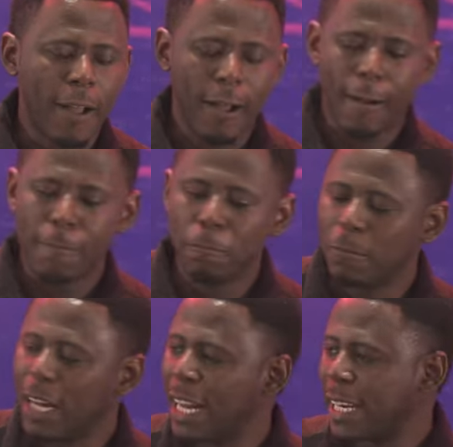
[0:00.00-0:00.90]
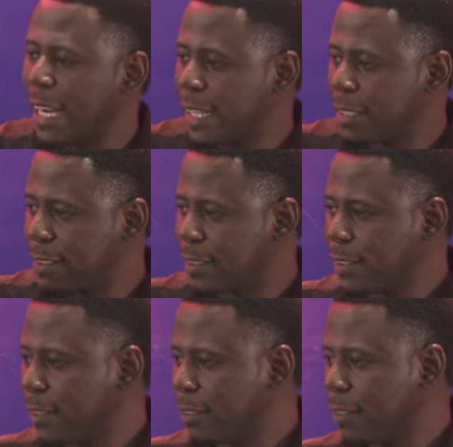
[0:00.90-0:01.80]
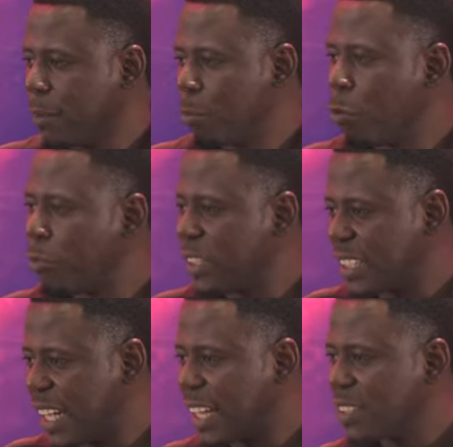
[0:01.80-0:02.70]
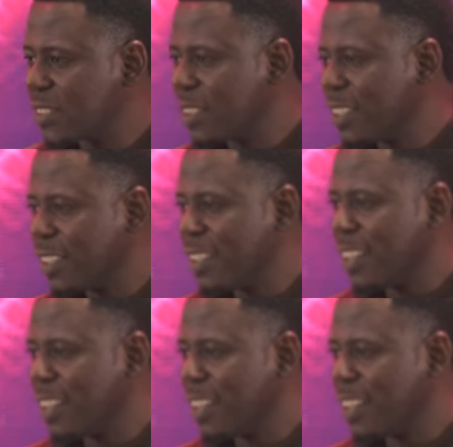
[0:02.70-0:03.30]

Um, athletes, movie stars,